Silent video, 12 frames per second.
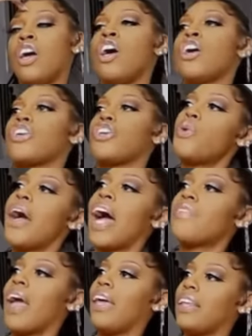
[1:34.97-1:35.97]
You have
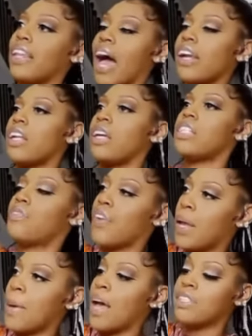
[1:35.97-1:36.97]
a lot of these
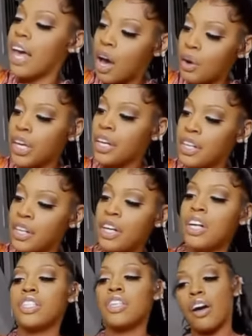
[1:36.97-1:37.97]
females out here
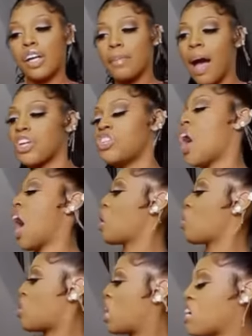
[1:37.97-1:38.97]
talking about, you know, I
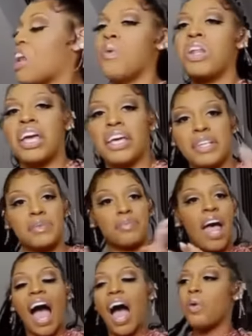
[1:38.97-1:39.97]
don't need no nigga.
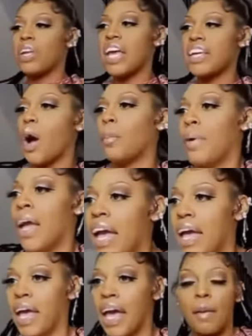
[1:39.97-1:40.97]
I don't need no
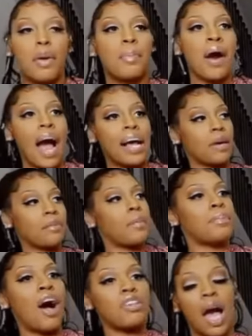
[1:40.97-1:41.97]
man. I'm the prize. I'm the
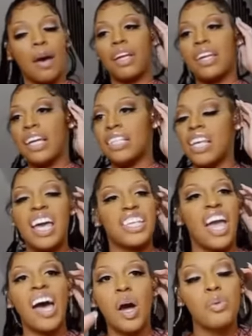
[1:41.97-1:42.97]
boss. I'm the this.
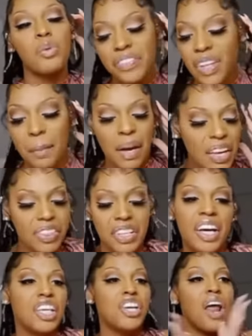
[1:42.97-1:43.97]
Y'all don't need them either.
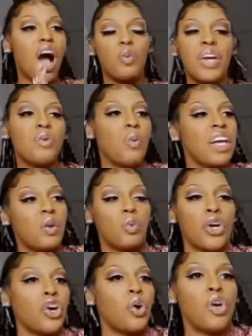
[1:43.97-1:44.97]
You know, we we the
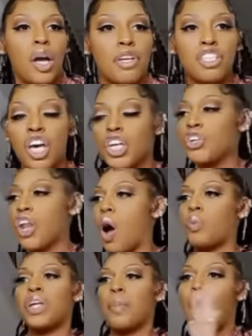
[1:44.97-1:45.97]
real women. You know,
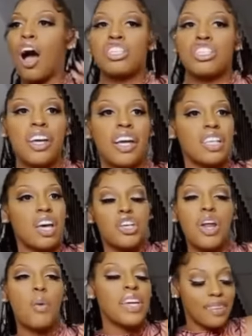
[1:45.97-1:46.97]
we the boss chicks. You
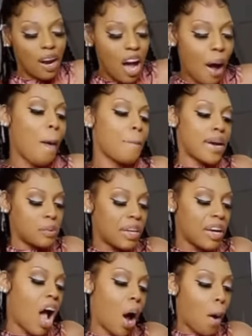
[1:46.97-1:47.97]
know, we get our own money. We get
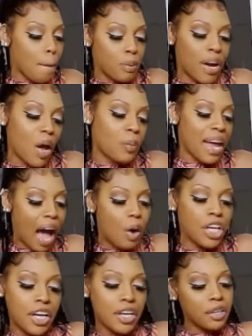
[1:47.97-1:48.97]
our own bread. We out
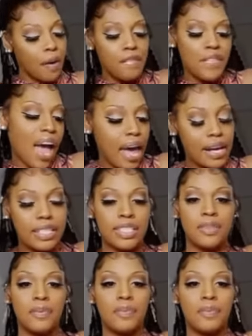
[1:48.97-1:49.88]
here. Facts.